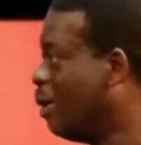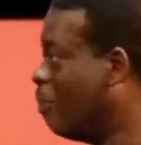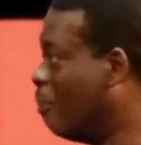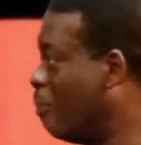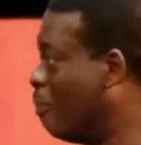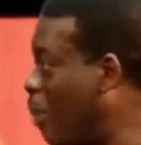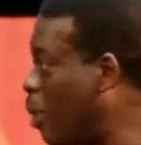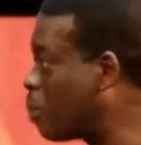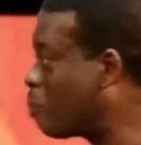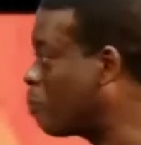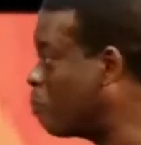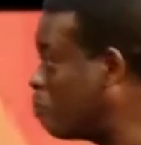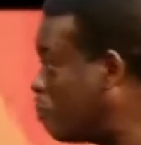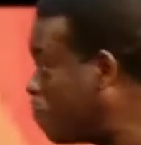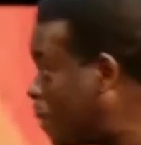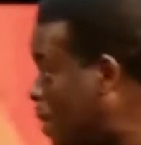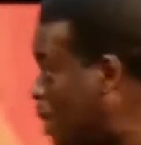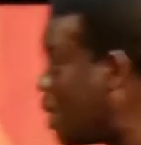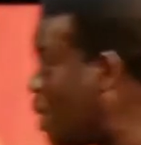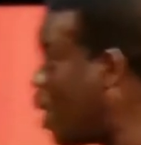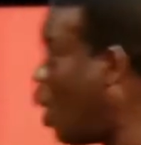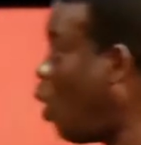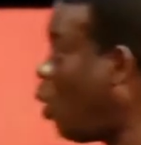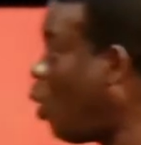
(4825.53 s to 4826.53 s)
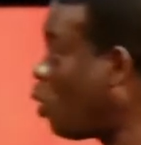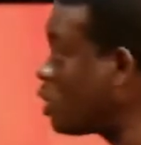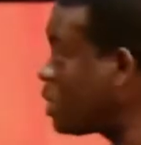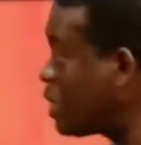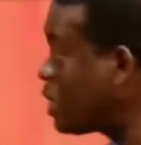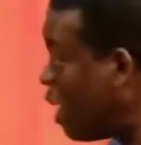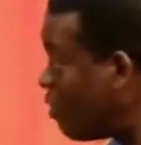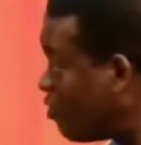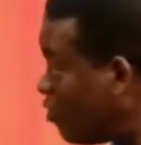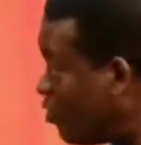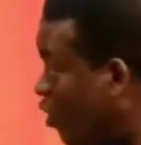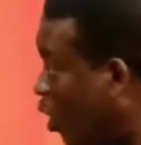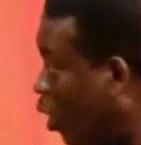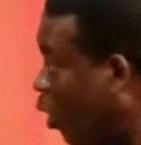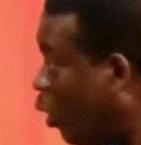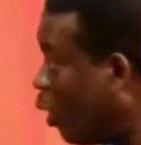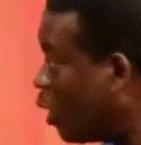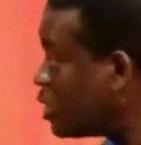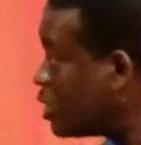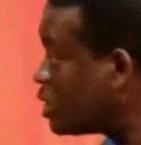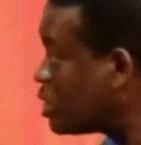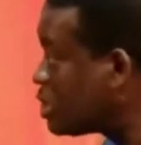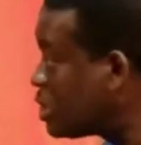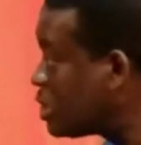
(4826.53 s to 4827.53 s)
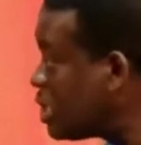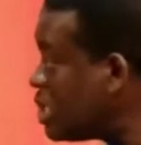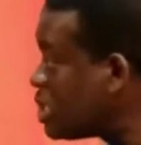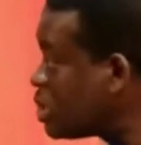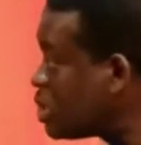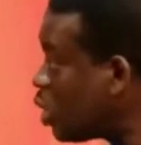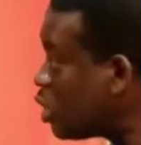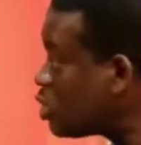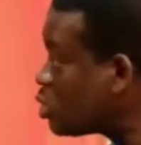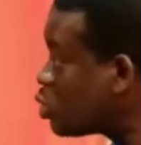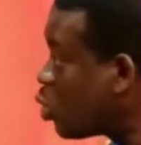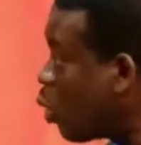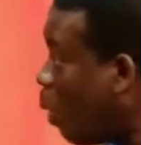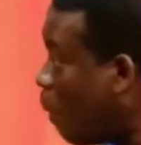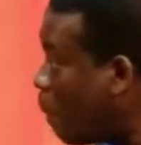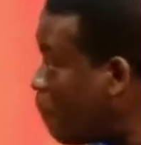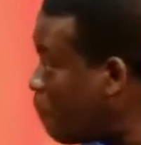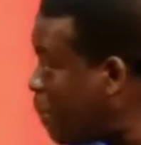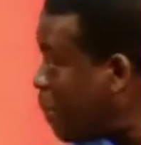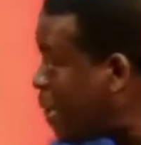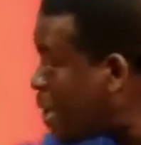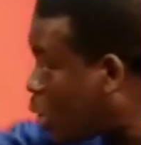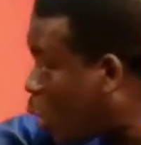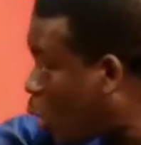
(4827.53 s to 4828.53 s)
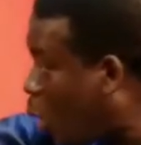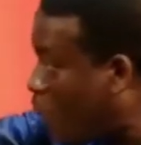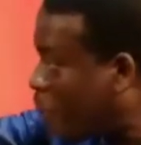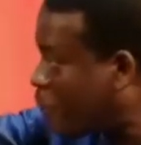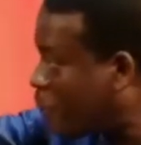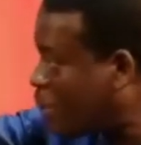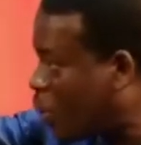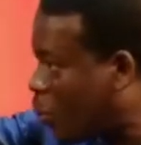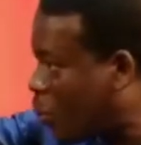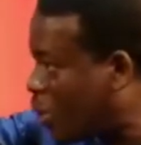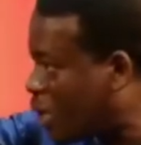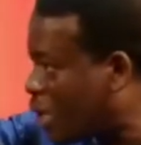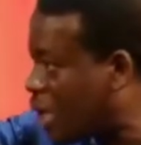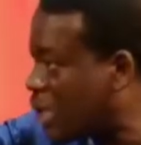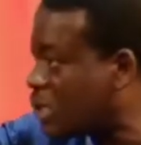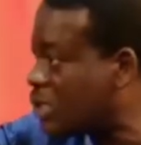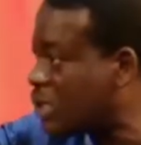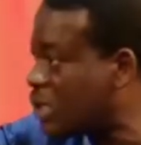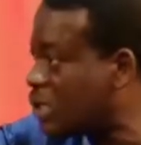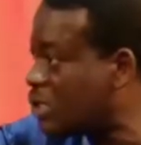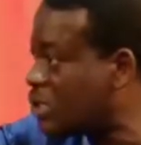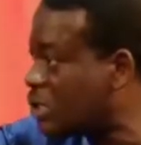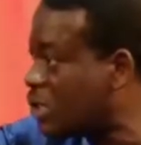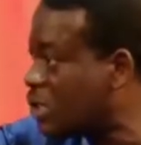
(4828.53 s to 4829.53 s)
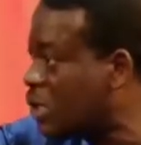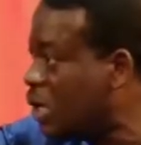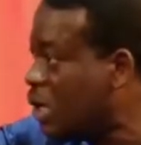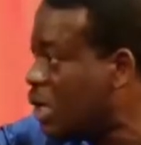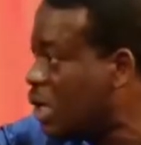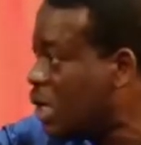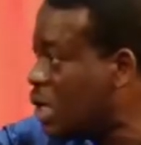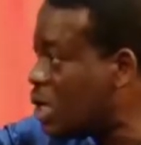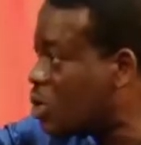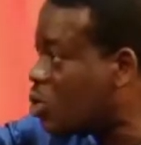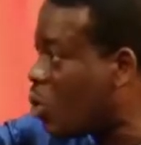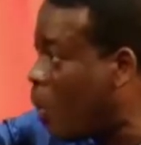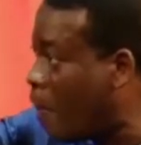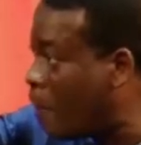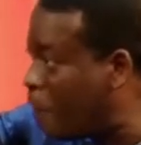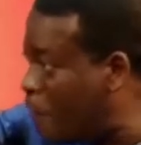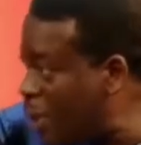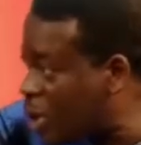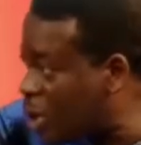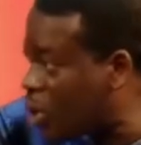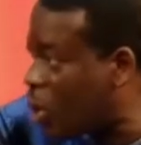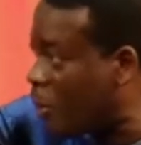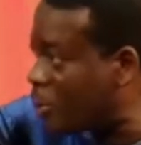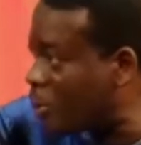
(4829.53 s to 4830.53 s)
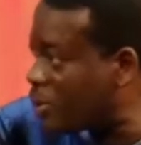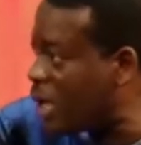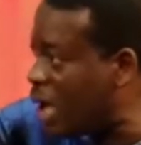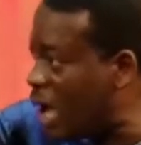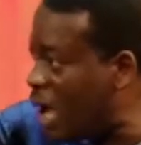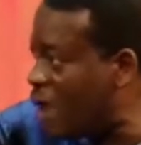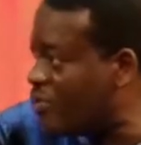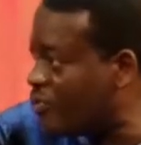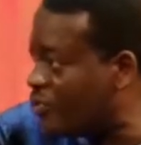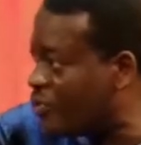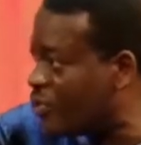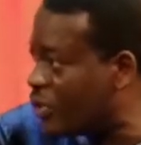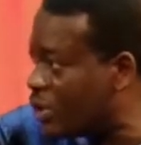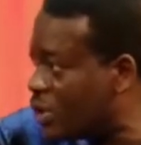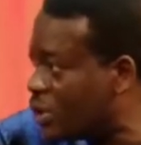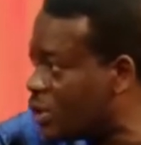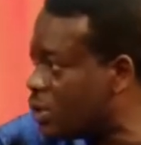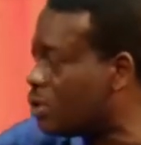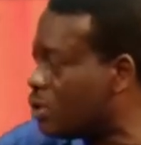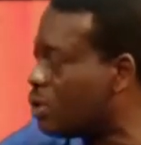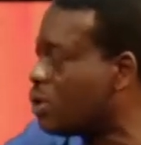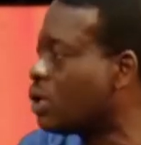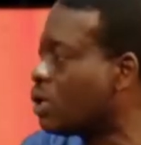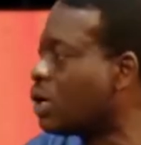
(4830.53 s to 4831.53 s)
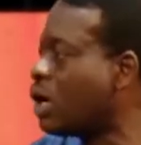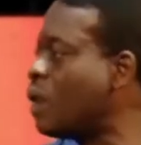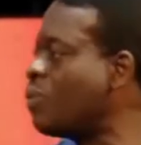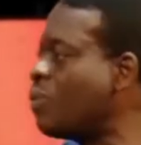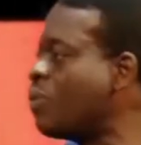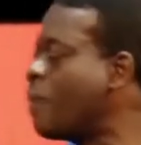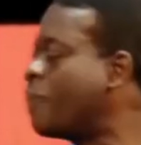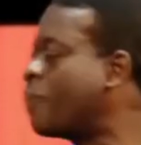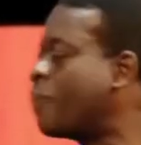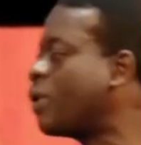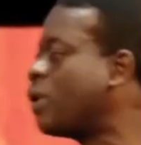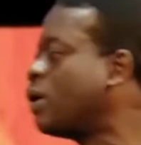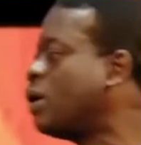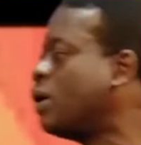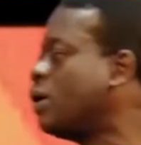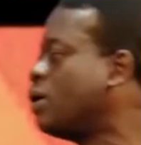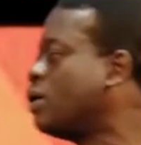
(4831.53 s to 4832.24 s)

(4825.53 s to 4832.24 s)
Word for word: But beyond the voice, Jesus could pick up the wickedness, He could pick up the envy. Can we pray?